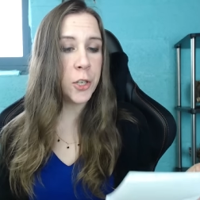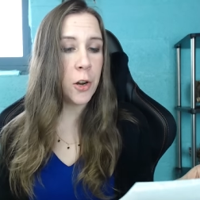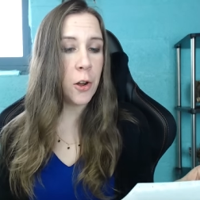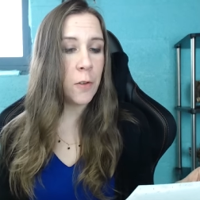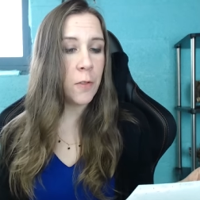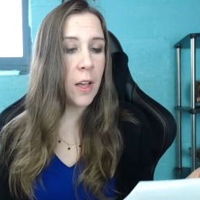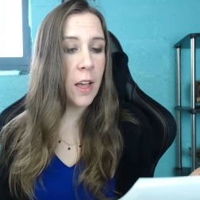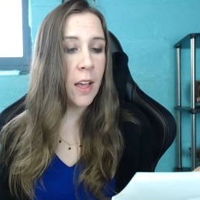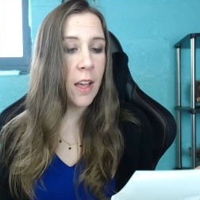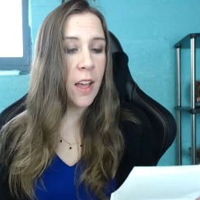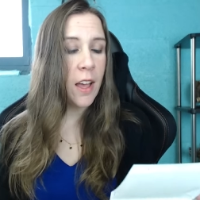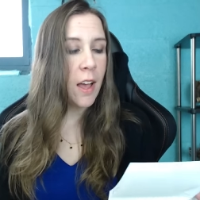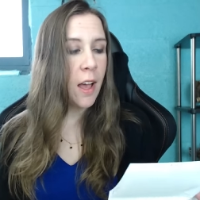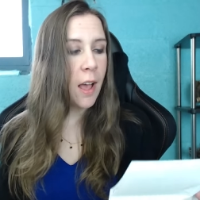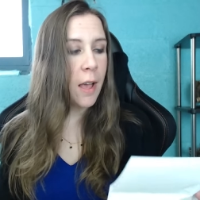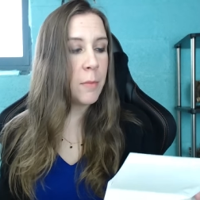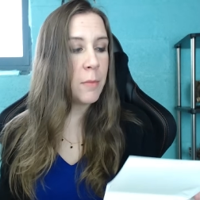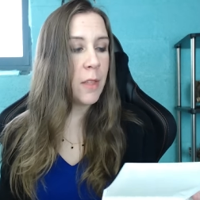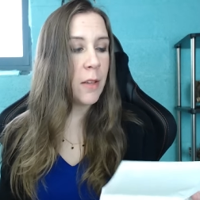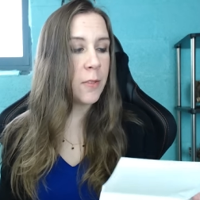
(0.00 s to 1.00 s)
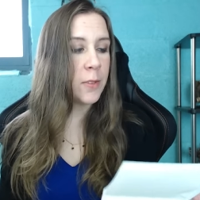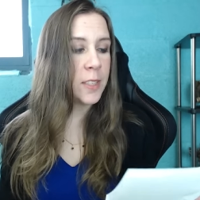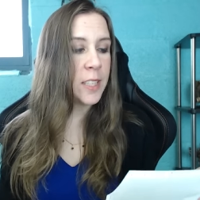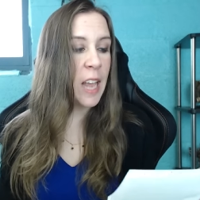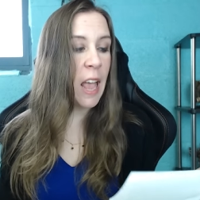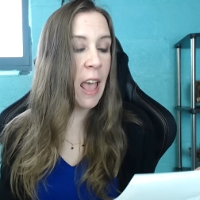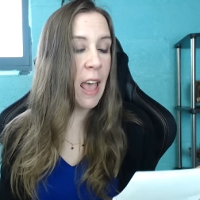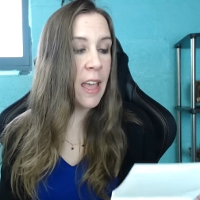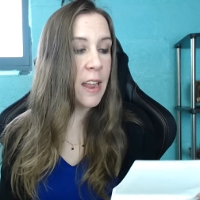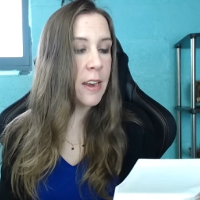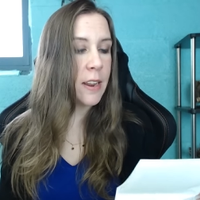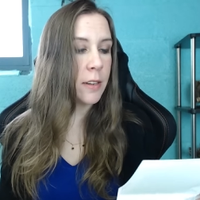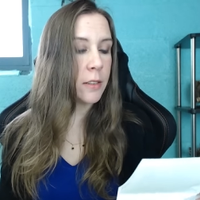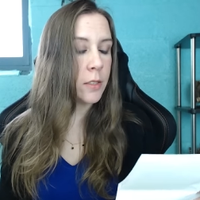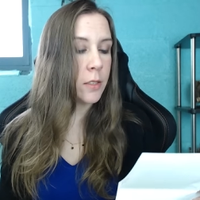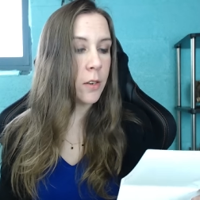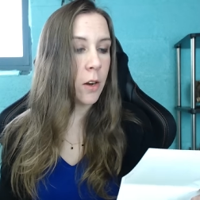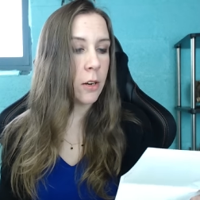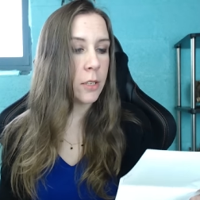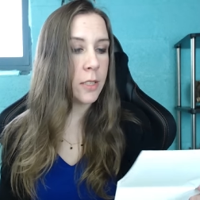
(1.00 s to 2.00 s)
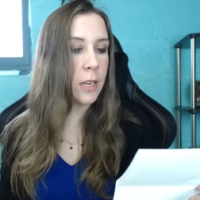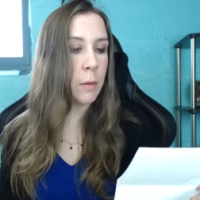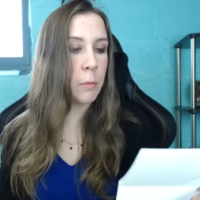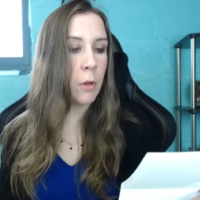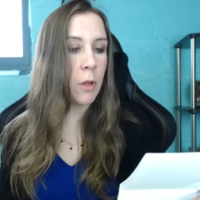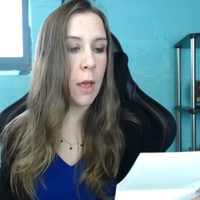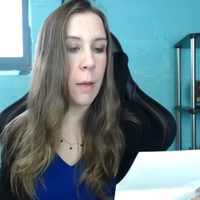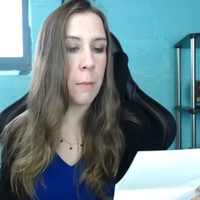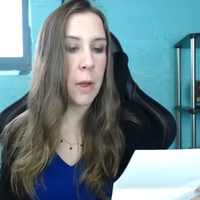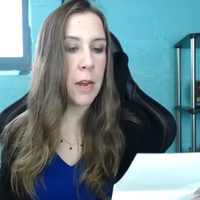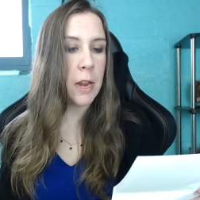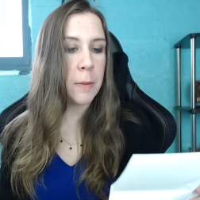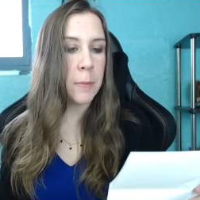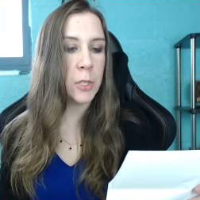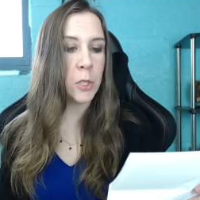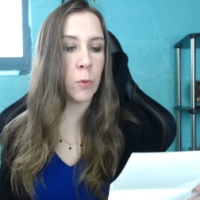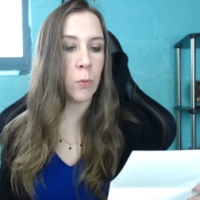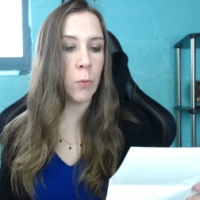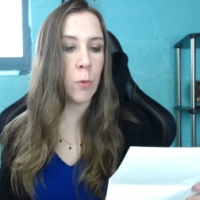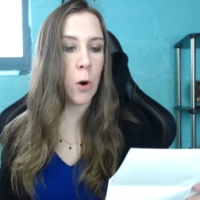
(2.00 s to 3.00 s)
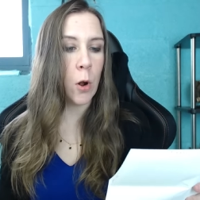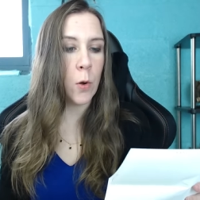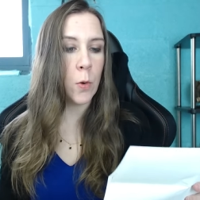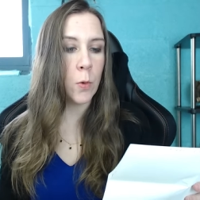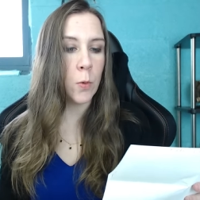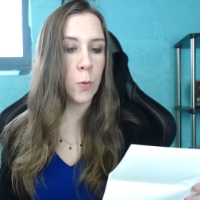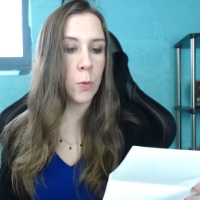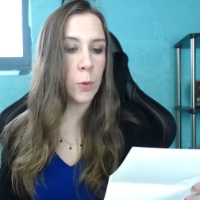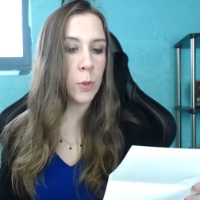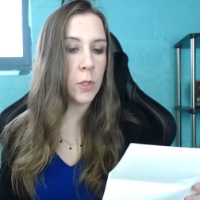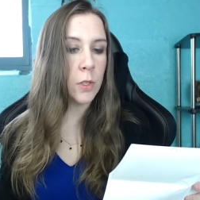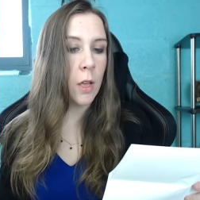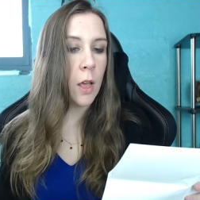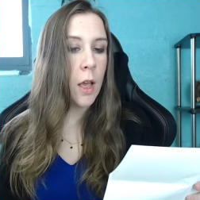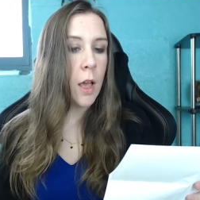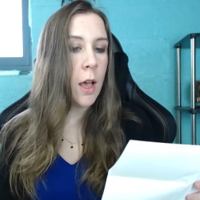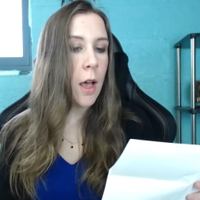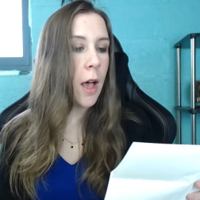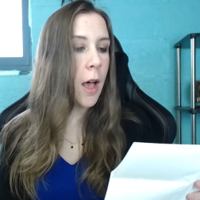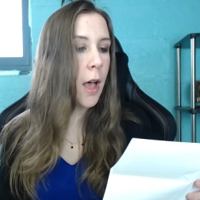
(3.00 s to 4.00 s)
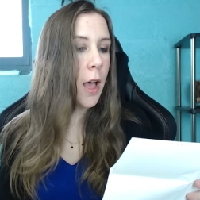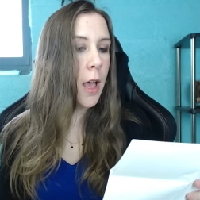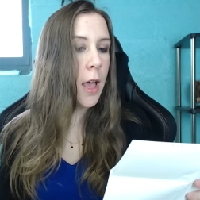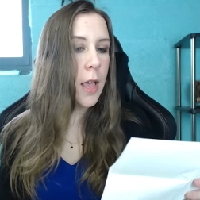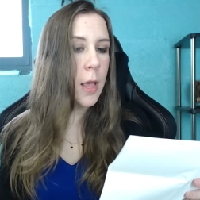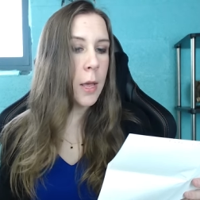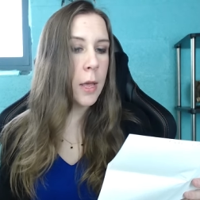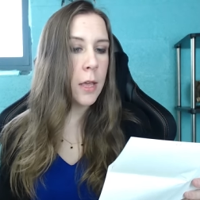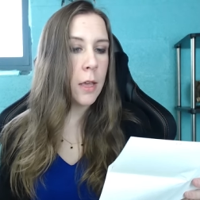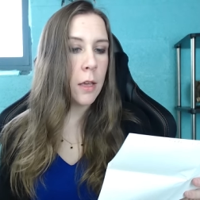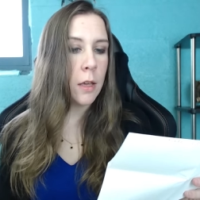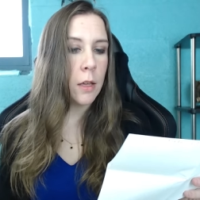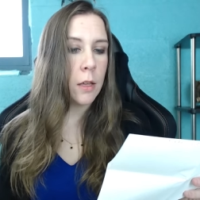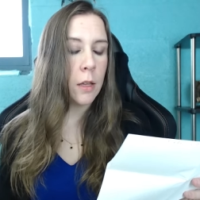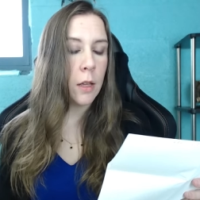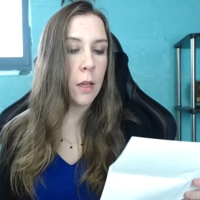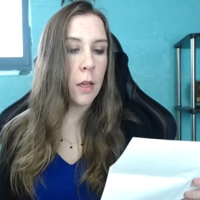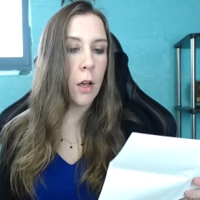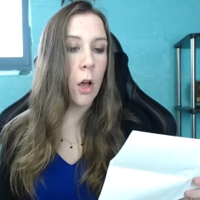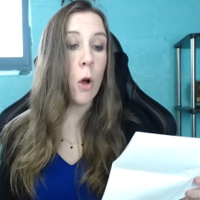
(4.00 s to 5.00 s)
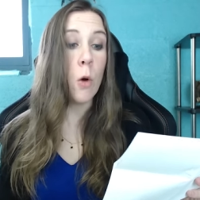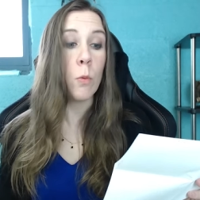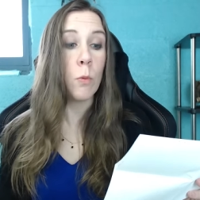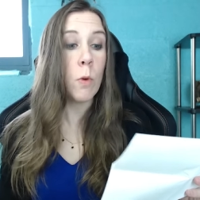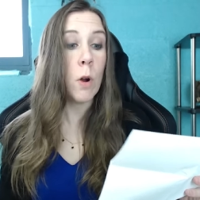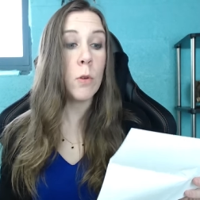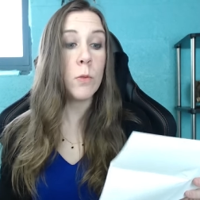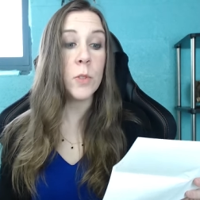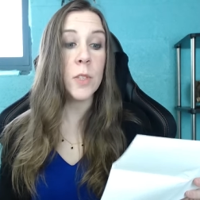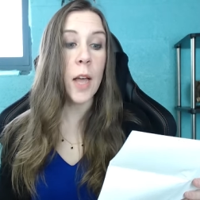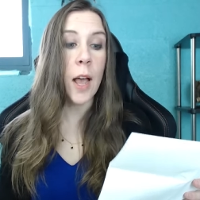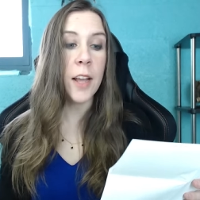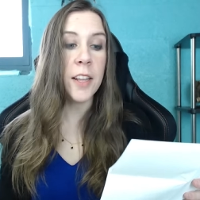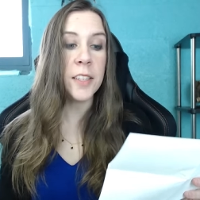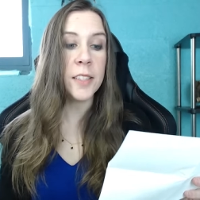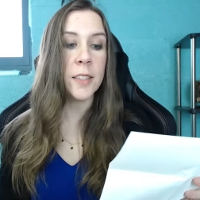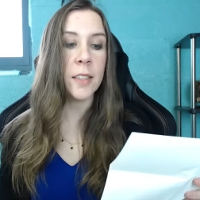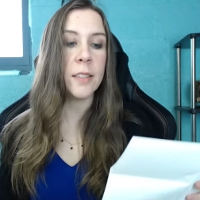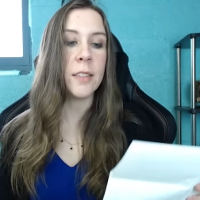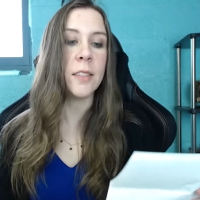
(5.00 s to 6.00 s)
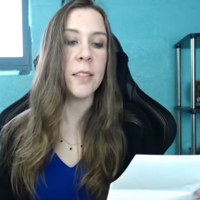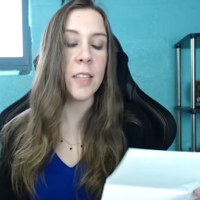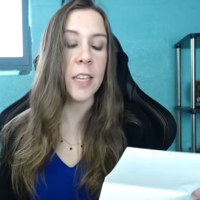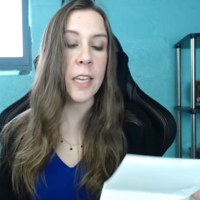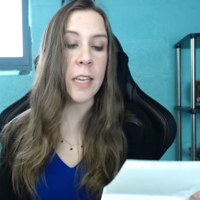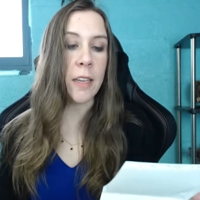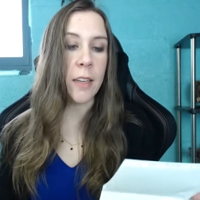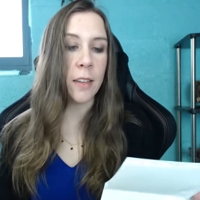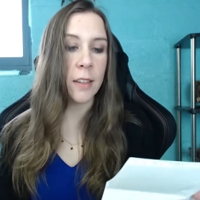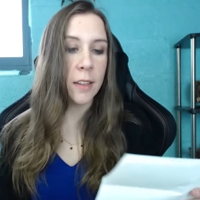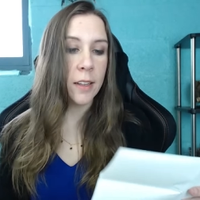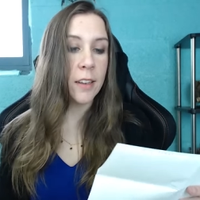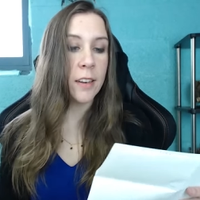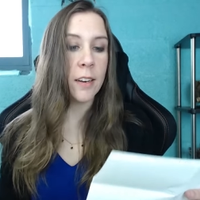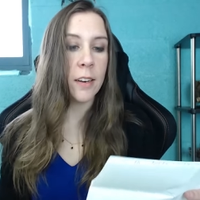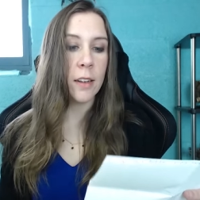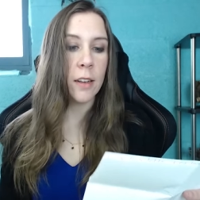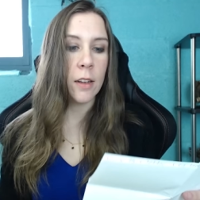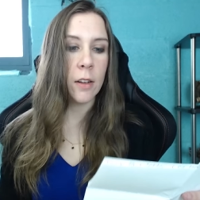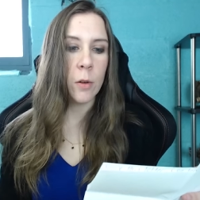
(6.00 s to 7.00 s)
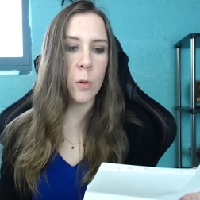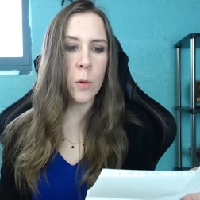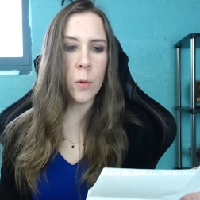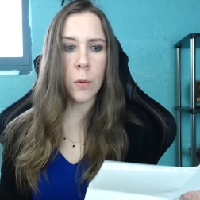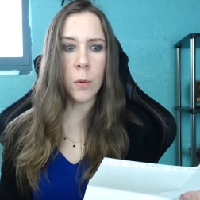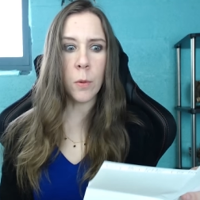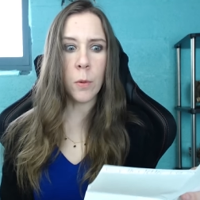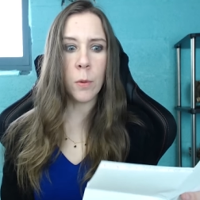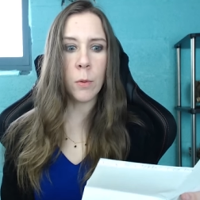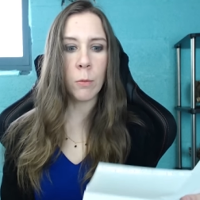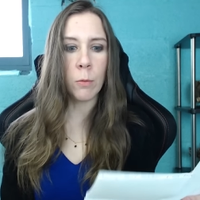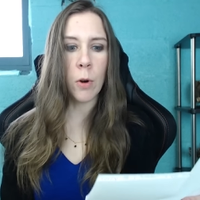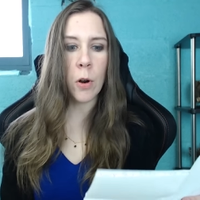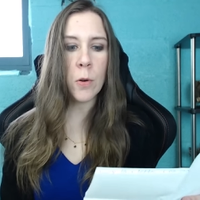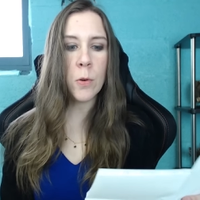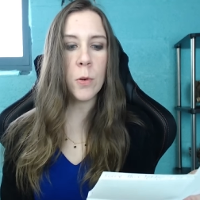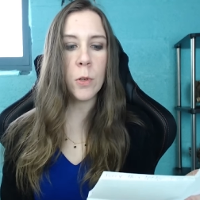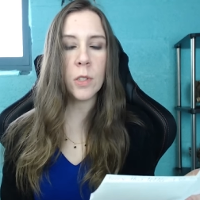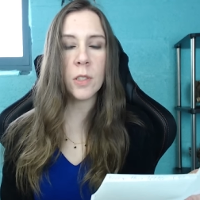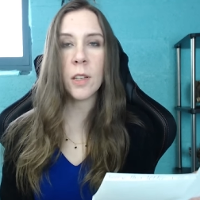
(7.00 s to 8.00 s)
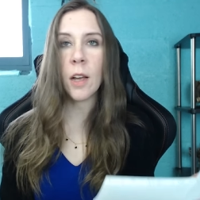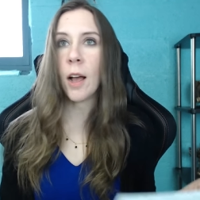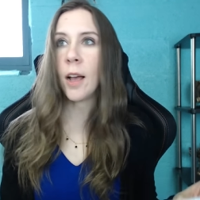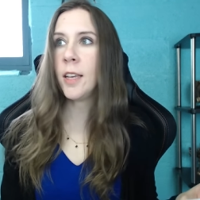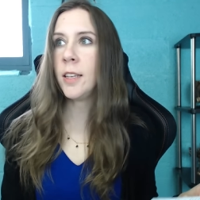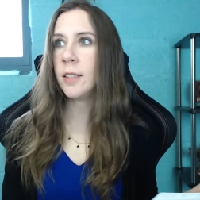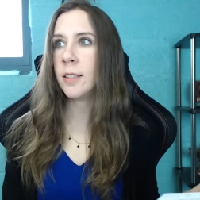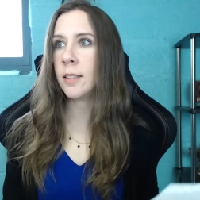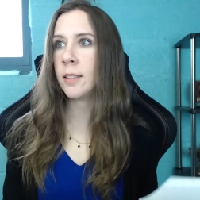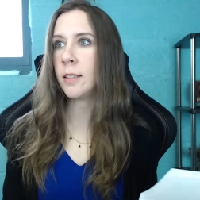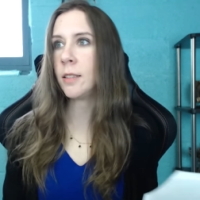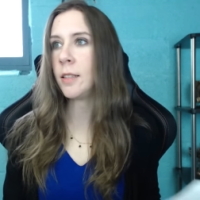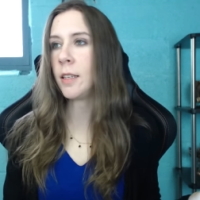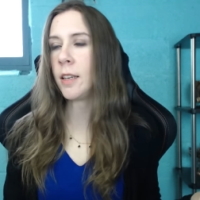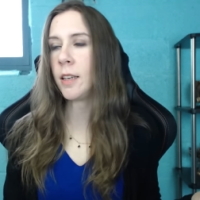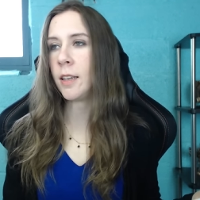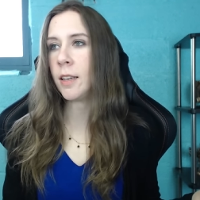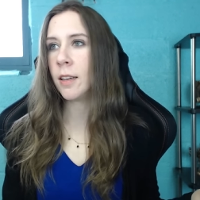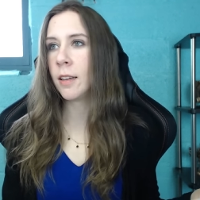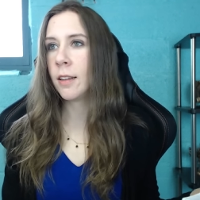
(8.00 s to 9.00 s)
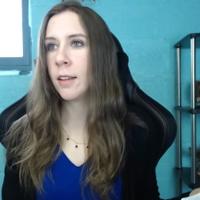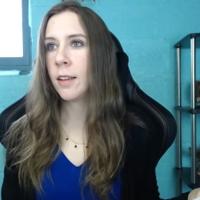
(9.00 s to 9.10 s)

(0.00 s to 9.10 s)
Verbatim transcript: Nova. I'm level 10 in Star Stable, and my name is Rose. I. Oh, Rose Ice Sea. Ooh, Rose Ice Sea.